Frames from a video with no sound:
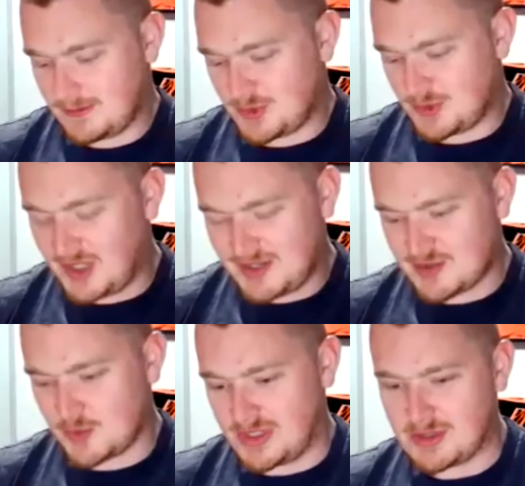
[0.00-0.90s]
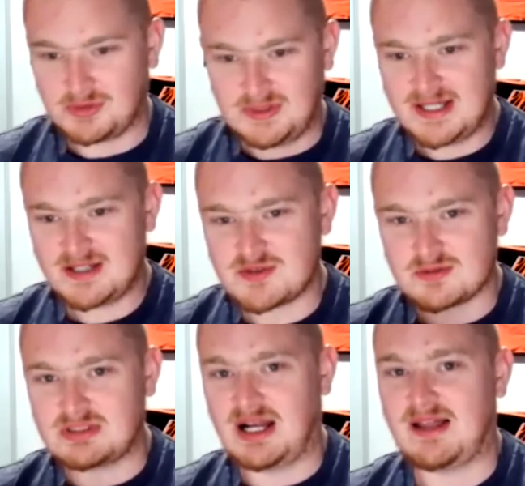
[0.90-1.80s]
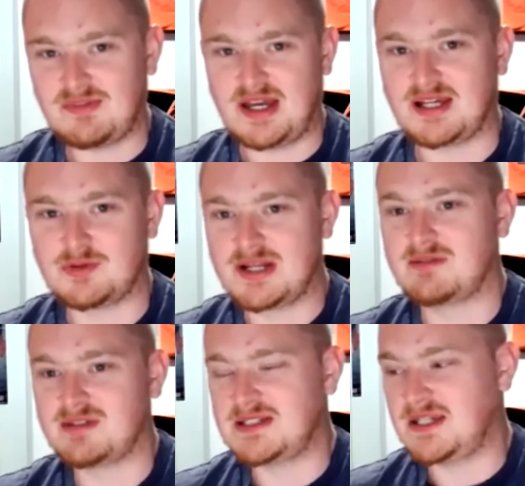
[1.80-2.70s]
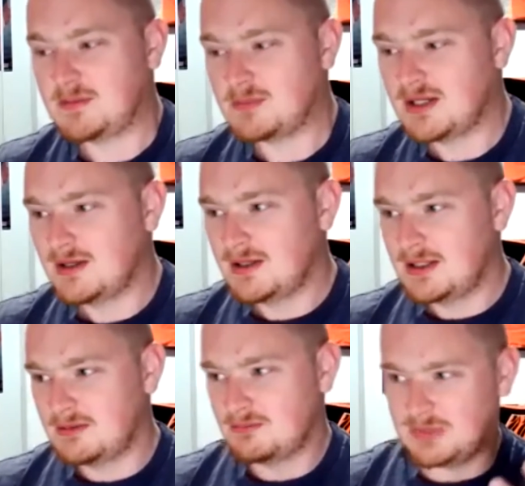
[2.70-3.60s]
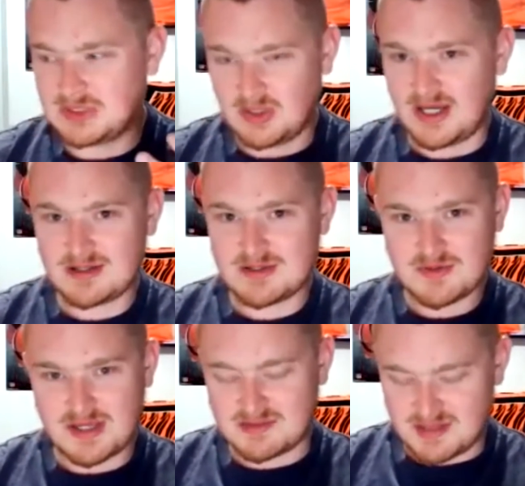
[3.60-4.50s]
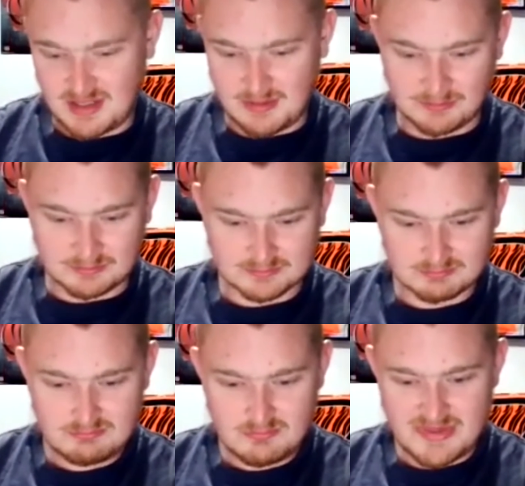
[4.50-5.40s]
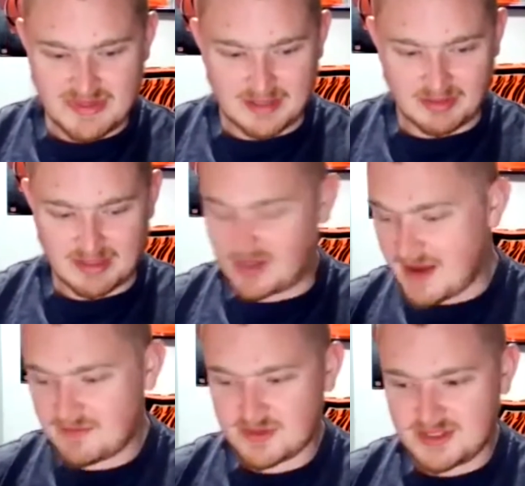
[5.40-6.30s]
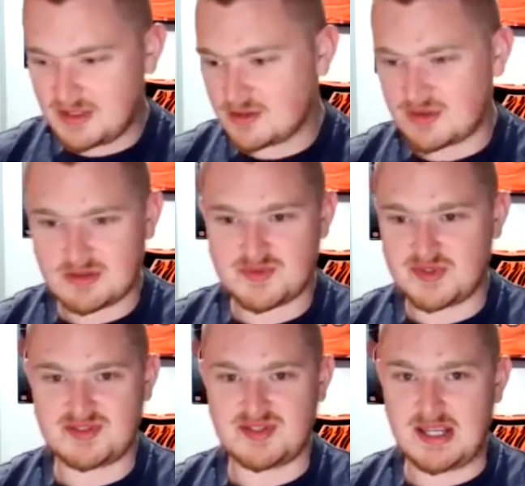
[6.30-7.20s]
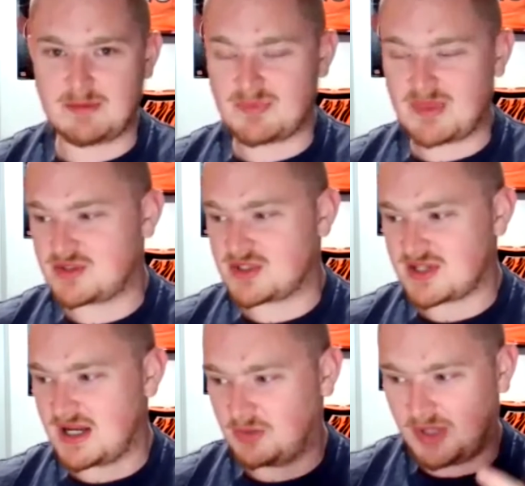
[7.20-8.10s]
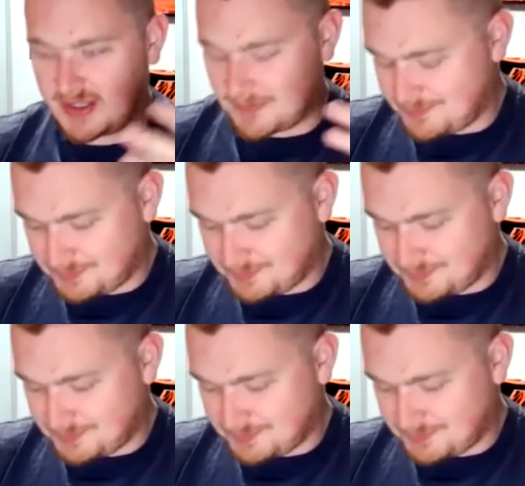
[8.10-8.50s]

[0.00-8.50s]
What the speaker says: The Lions are weird. The Lions are not that great of a team, but the Lions are that team that like every year there's this team that just kind of like